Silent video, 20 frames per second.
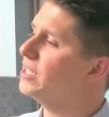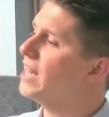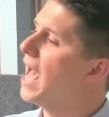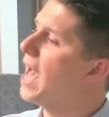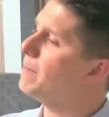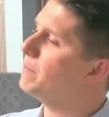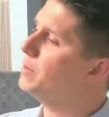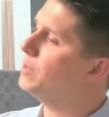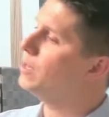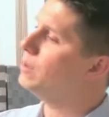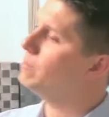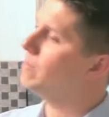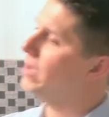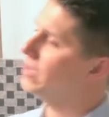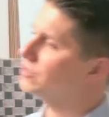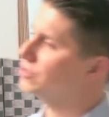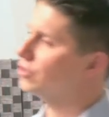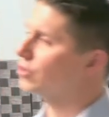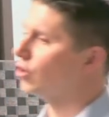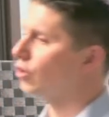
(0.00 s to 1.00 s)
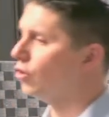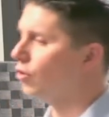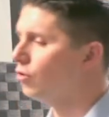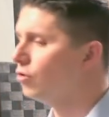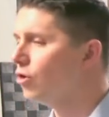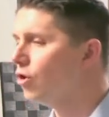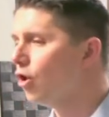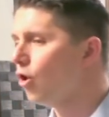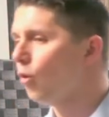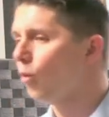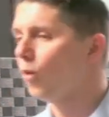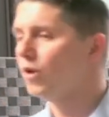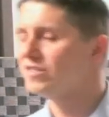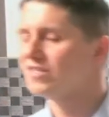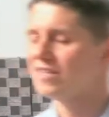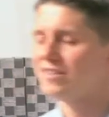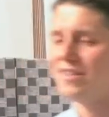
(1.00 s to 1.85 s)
that happened in Mexico was